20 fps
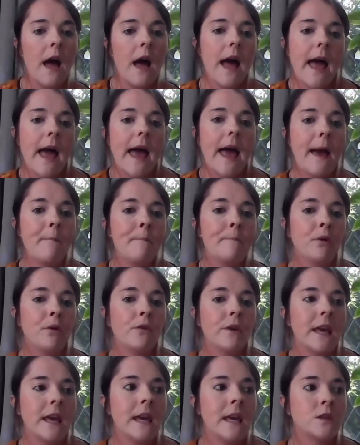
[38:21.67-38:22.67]

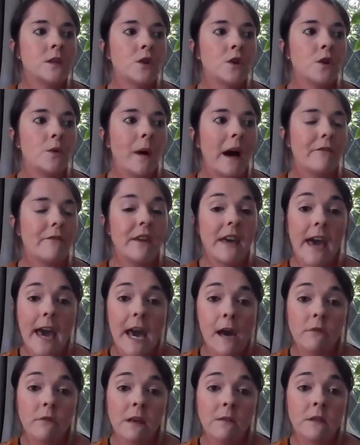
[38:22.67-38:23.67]
Employees who have
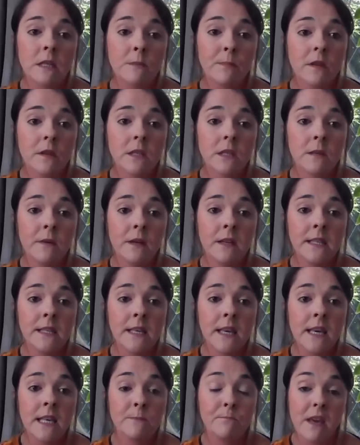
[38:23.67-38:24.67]
caring
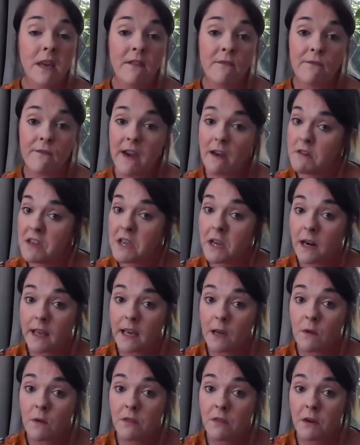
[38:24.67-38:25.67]
responsibilities, be very
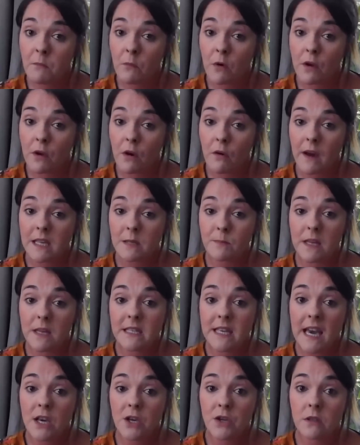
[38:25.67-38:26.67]
clear with them what your
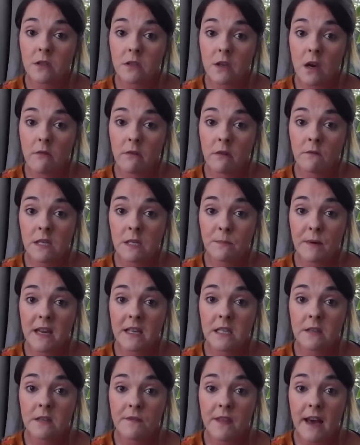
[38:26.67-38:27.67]
expectations are in
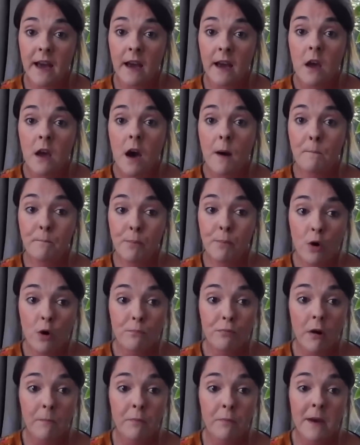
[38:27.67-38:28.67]
respect of that, and put
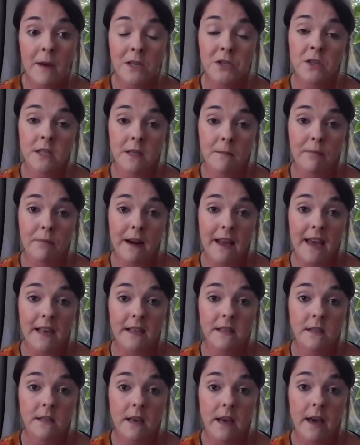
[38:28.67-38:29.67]
proper measures in
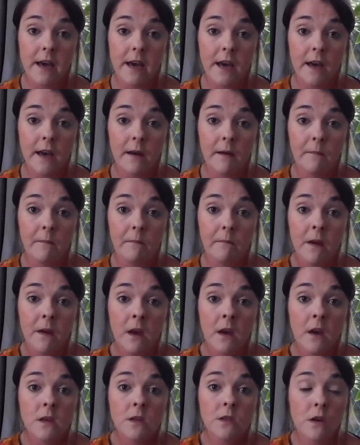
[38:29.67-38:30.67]
place,
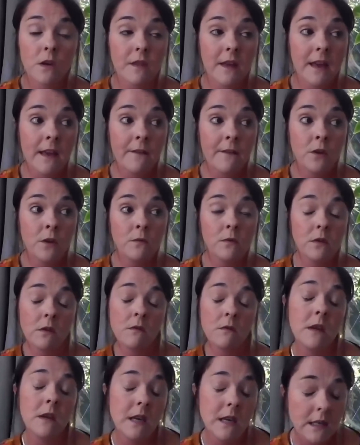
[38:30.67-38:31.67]
so that if you
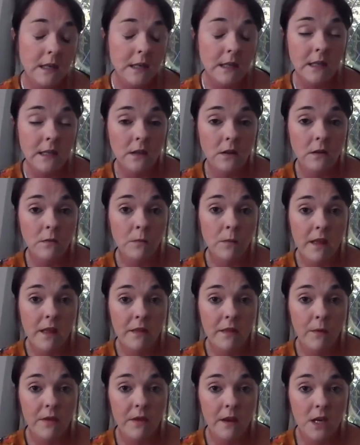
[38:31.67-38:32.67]
do need to deal
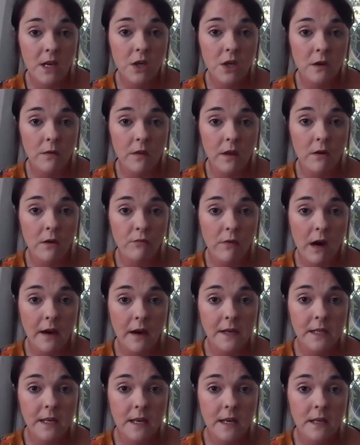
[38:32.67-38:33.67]
with an issue that
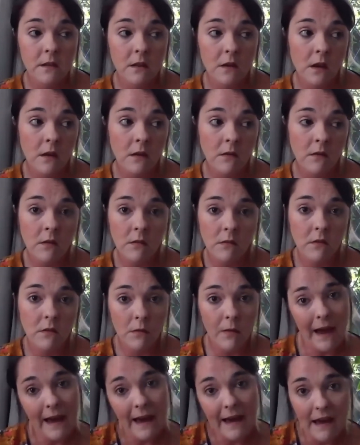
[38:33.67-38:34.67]
arises, that
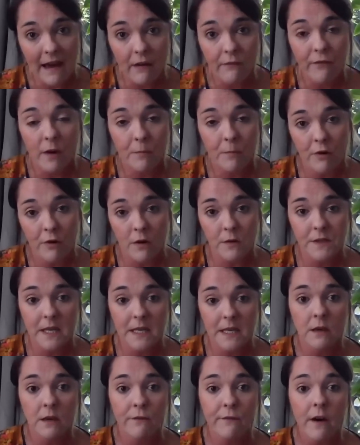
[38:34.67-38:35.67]
you have a
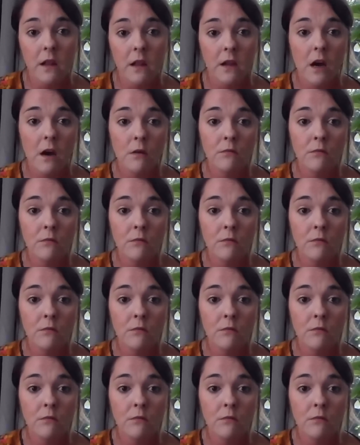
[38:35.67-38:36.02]
process to follow.